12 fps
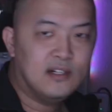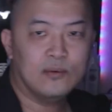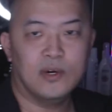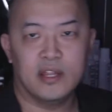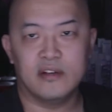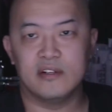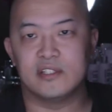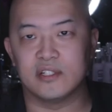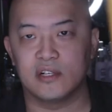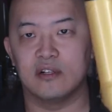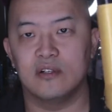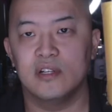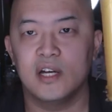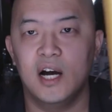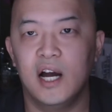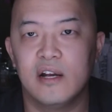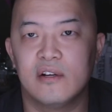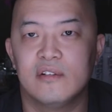whether it's a curling
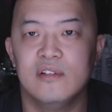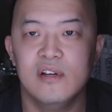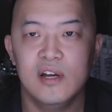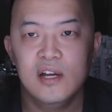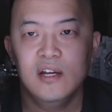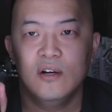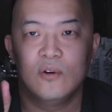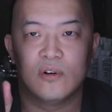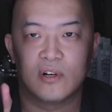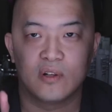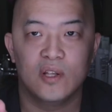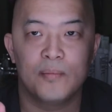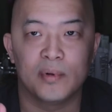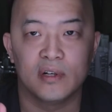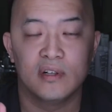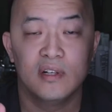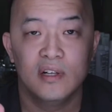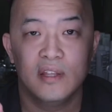iron or a clipper,